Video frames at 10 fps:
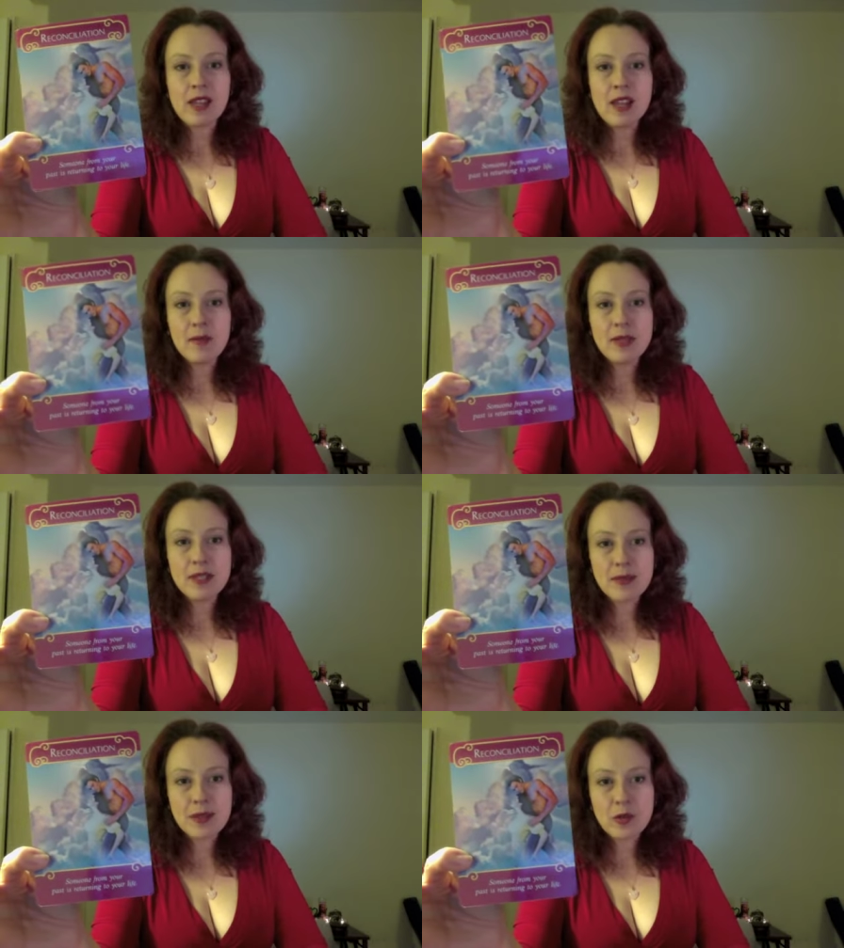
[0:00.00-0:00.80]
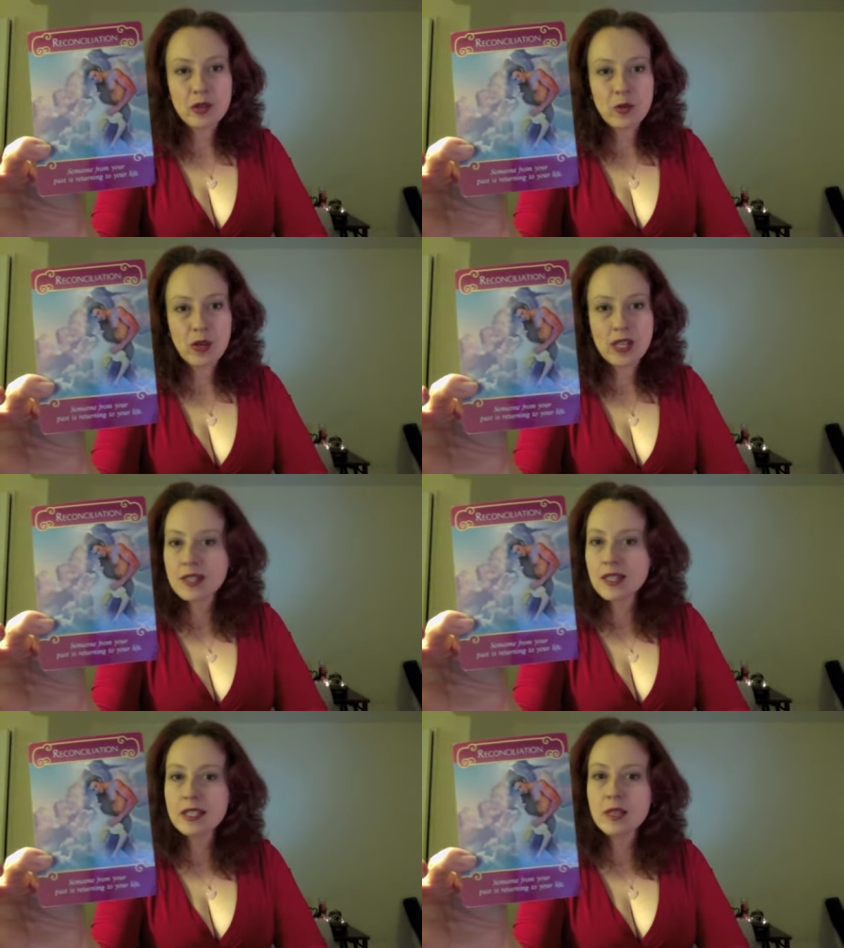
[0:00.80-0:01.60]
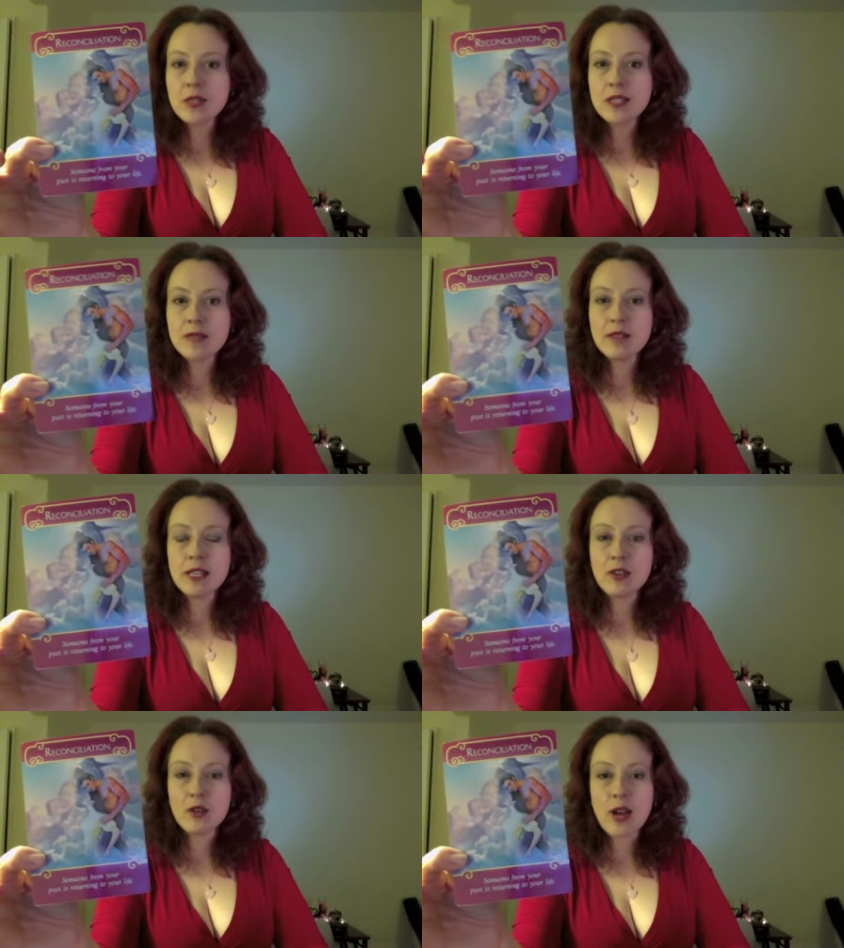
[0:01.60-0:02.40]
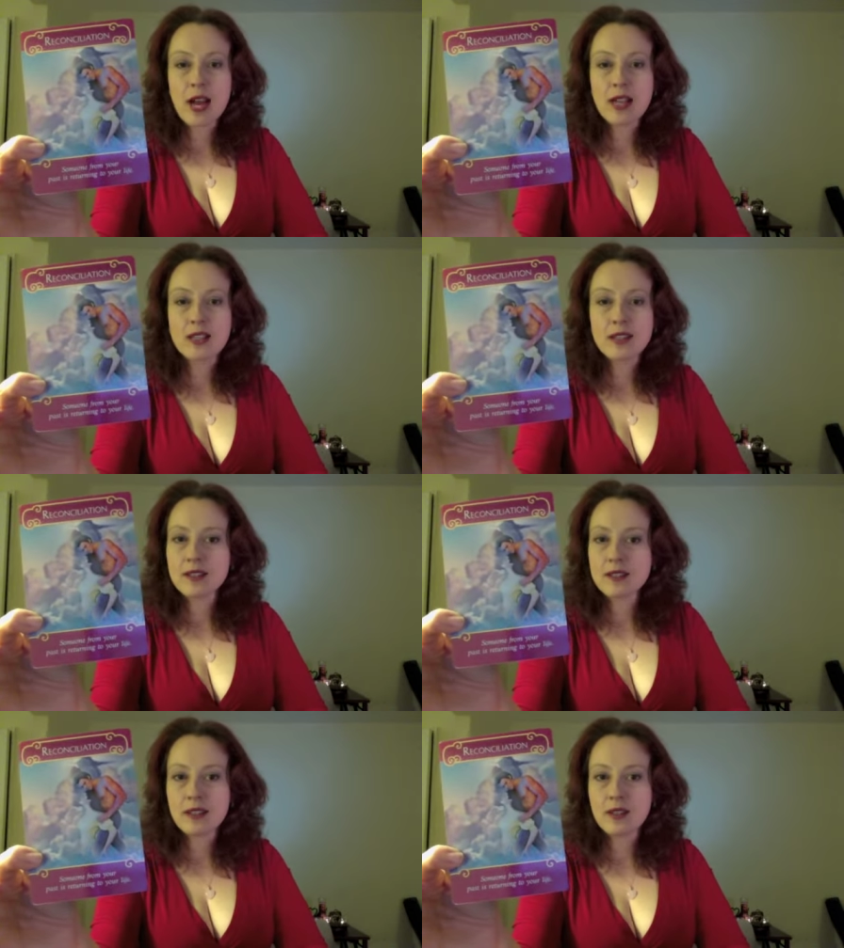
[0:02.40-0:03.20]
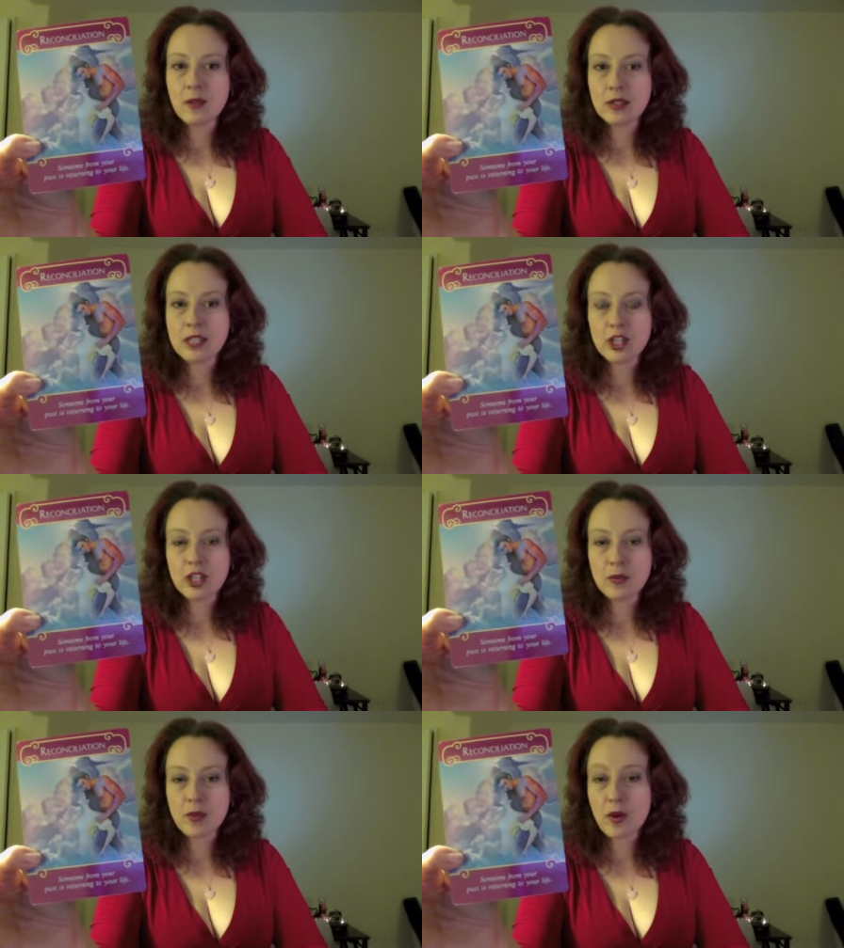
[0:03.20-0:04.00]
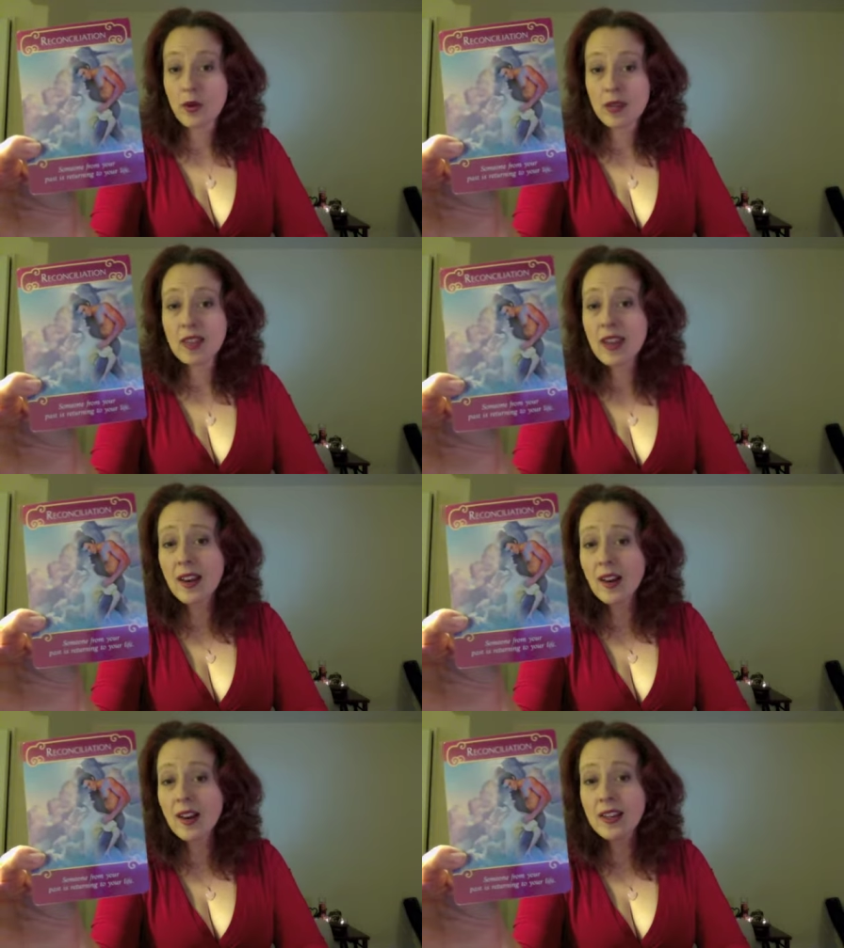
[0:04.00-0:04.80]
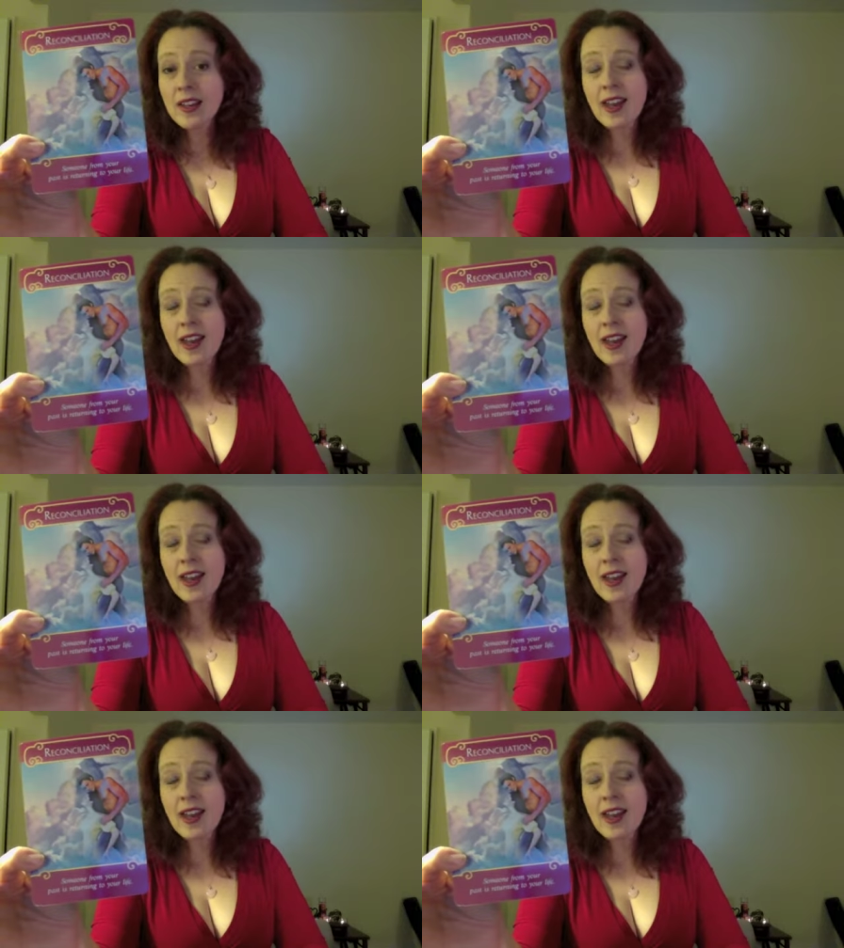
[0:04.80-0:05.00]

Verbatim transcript: But sometimes when you're reconciling with somebody, the cracks in the relationship are already there